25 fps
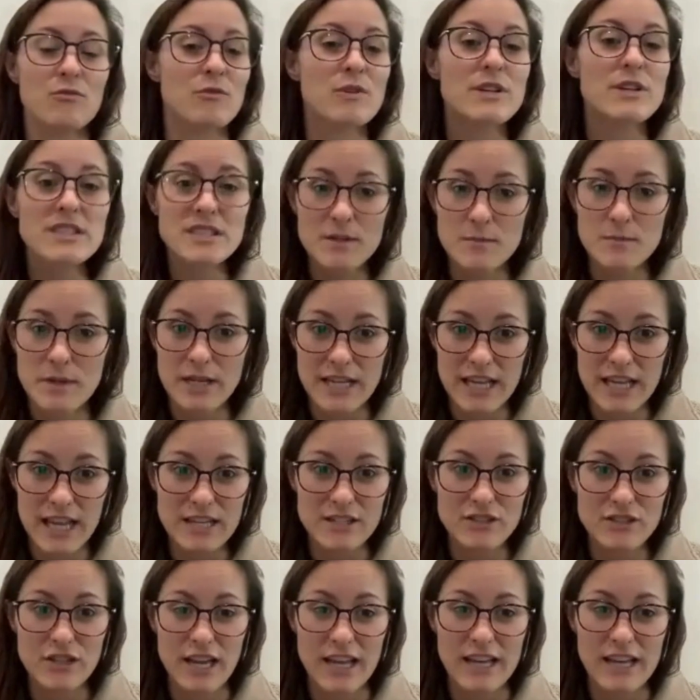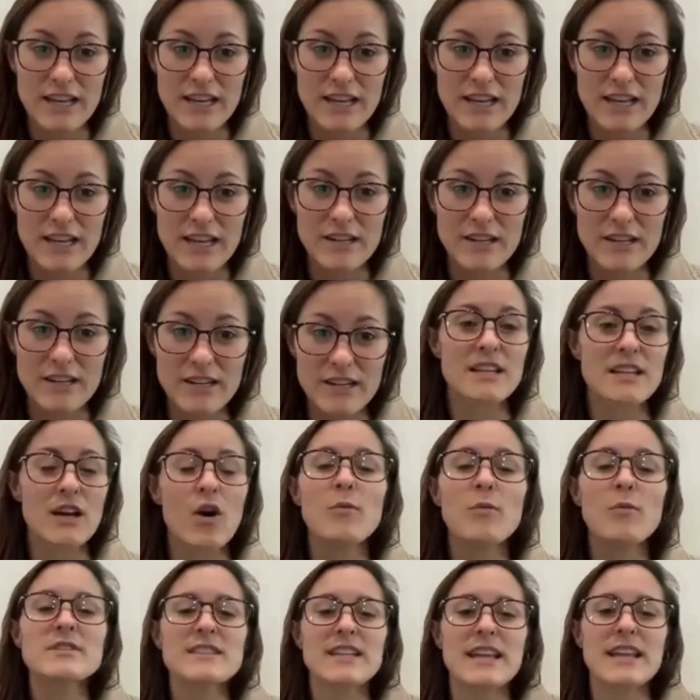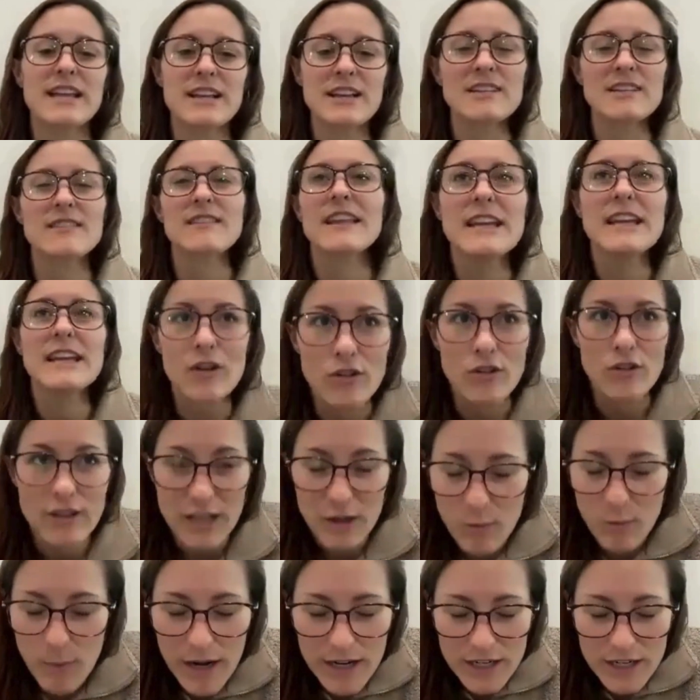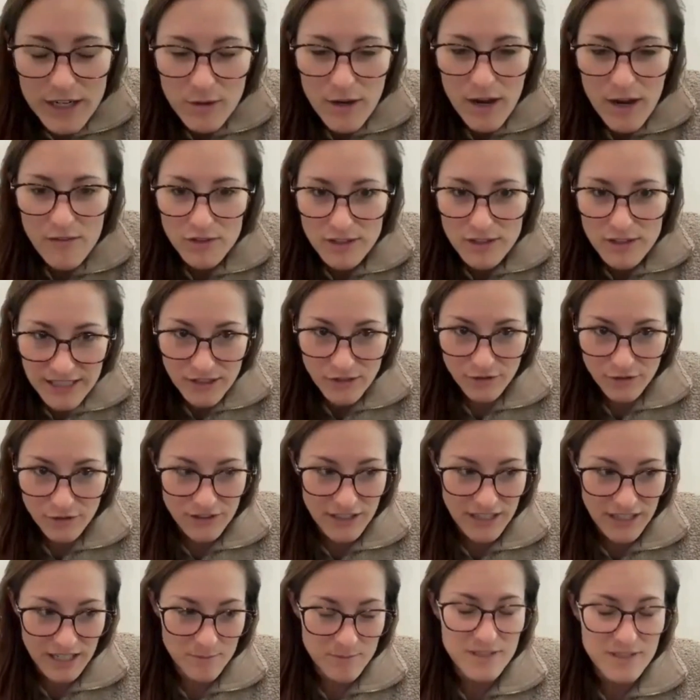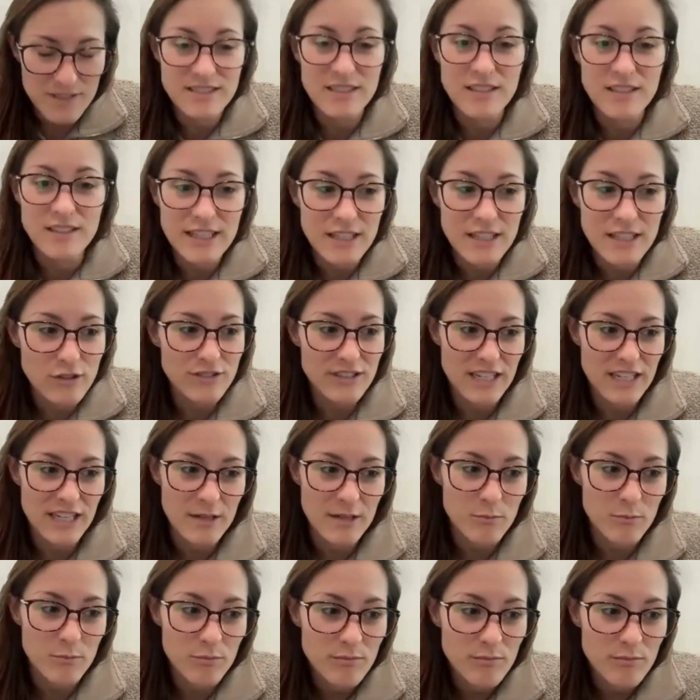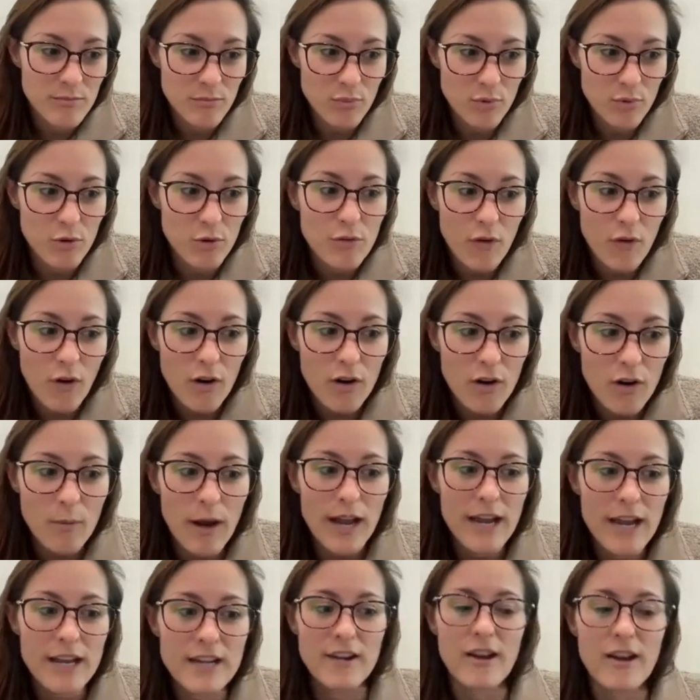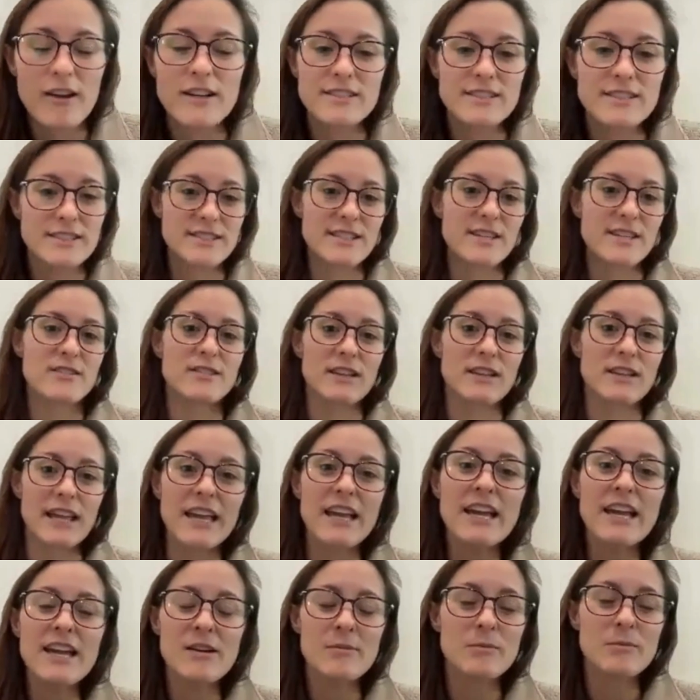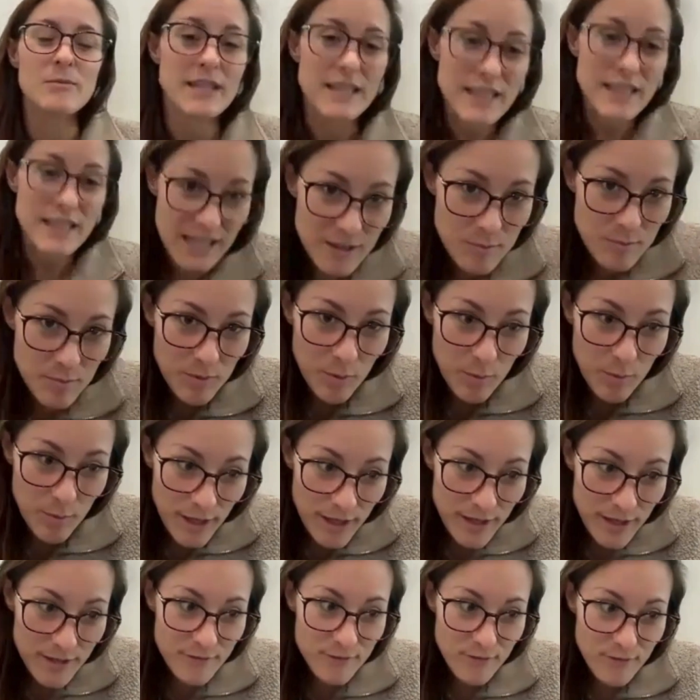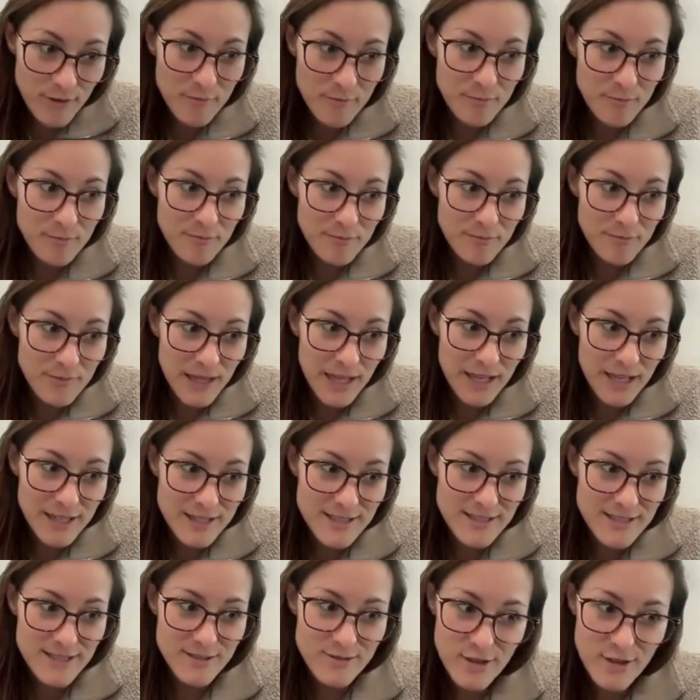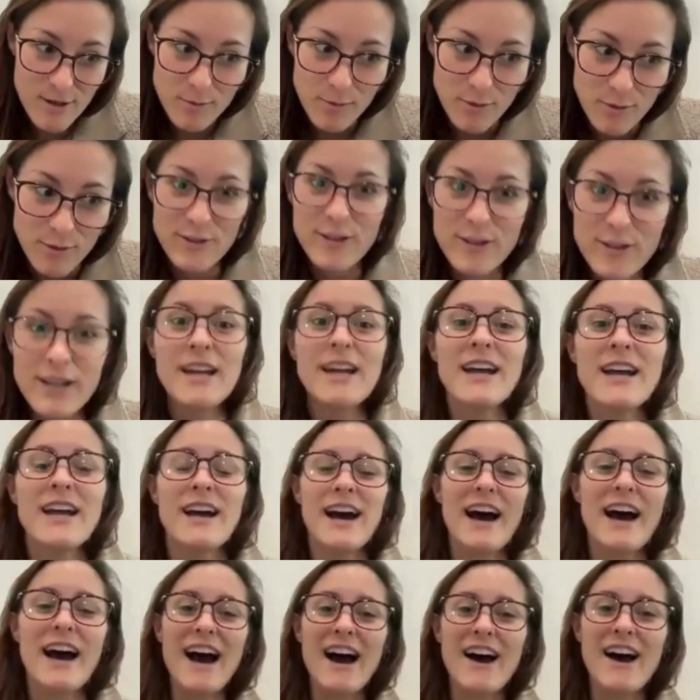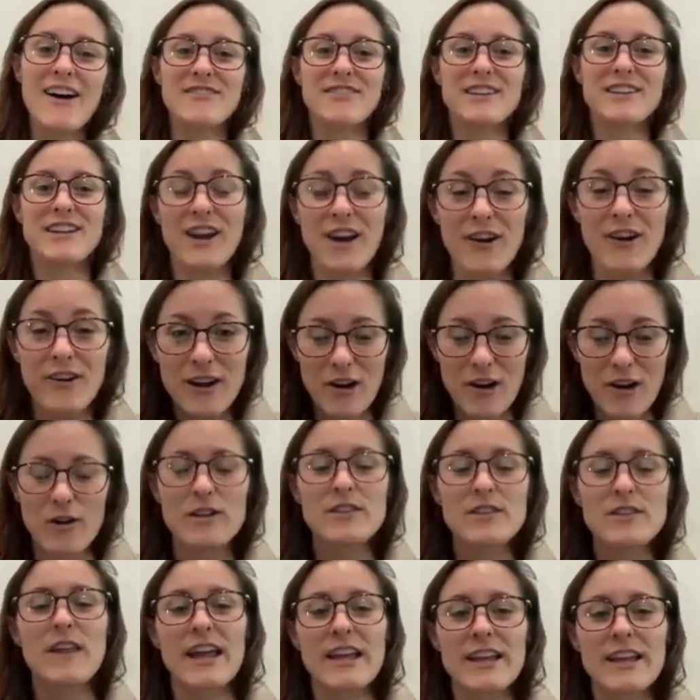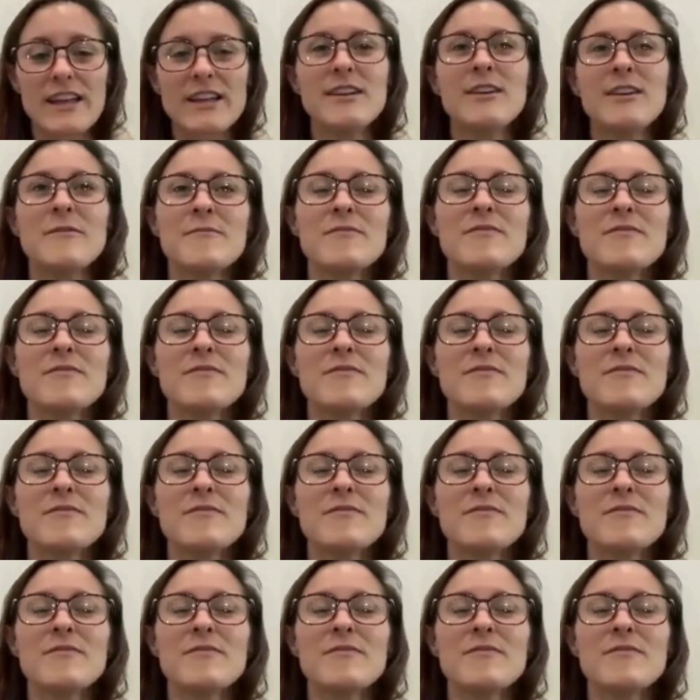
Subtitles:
risk mitigation, which is almost like legal. Like, why do you have a legal team? Does the legal team prove ROI? Not necessarily, but they keep your butt from getting into trouble. Or like,